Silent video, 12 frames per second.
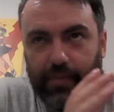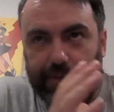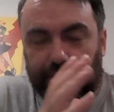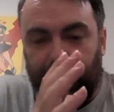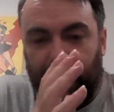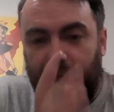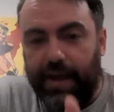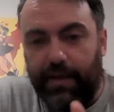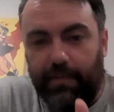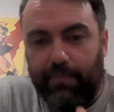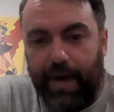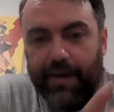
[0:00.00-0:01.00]

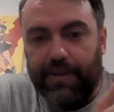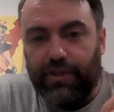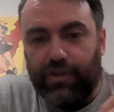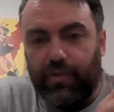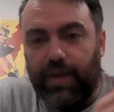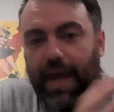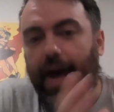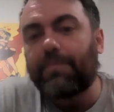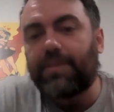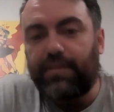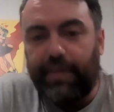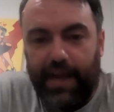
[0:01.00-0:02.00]
They managed to
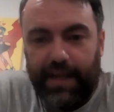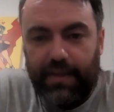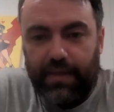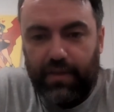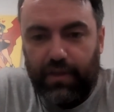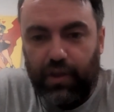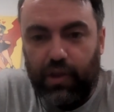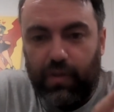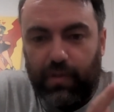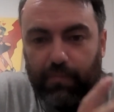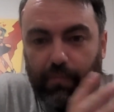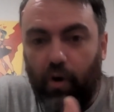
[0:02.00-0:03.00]
captivate the
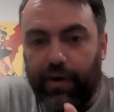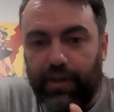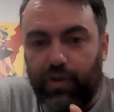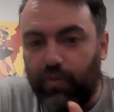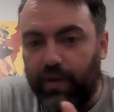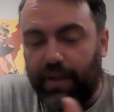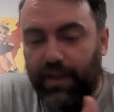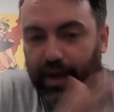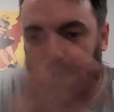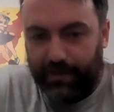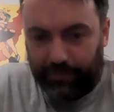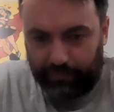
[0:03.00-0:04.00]
modern
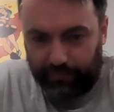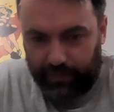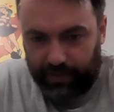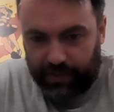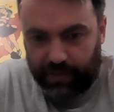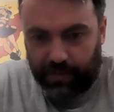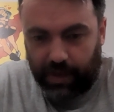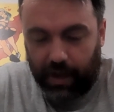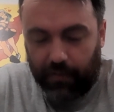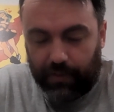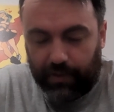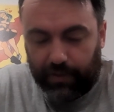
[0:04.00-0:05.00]
like
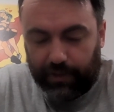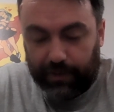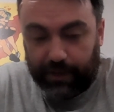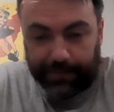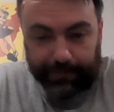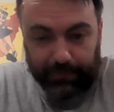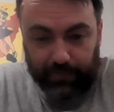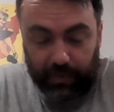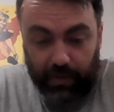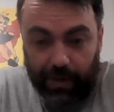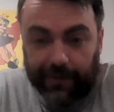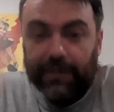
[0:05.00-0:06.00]
what do you call it?
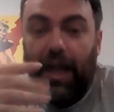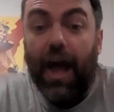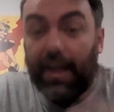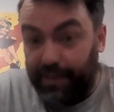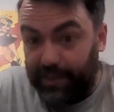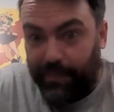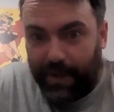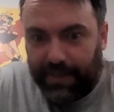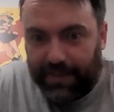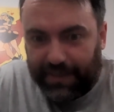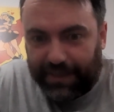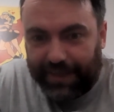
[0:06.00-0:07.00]
Us
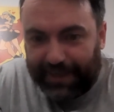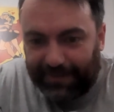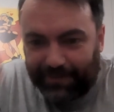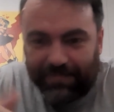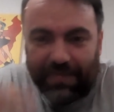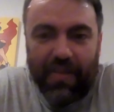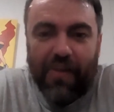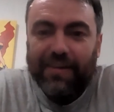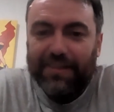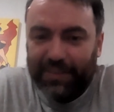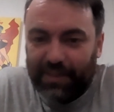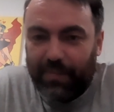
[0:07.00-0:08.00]
basically,
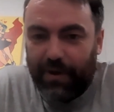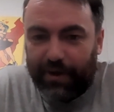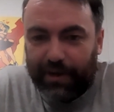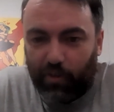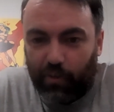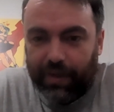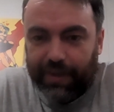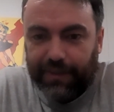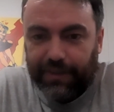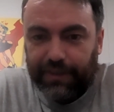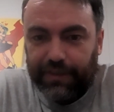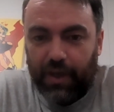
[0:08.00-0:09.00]
and the American
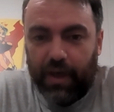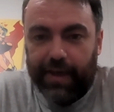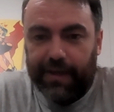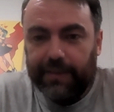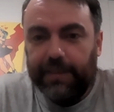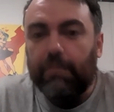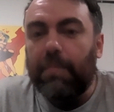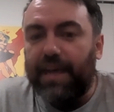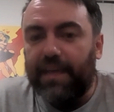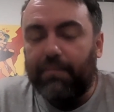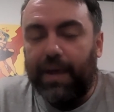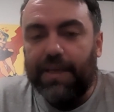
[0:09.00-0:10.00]
audience, and
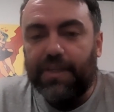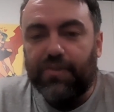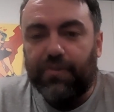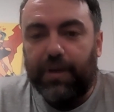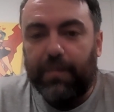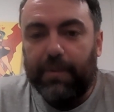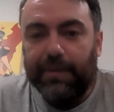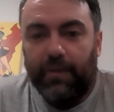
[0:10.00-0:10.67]
make it mainstream.